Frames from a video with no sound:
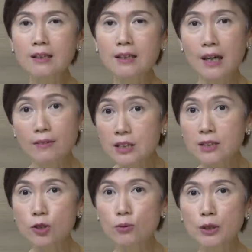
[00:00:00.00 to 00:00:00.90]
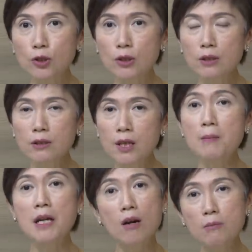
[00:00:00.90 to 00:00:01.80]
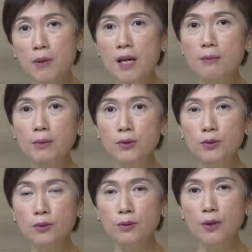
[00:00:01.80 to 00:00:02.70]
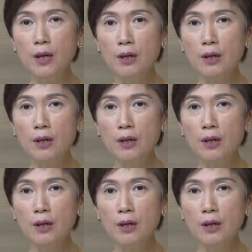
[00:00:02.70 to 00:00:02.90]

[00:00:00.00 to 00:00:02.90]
in the current situation, they may not be able to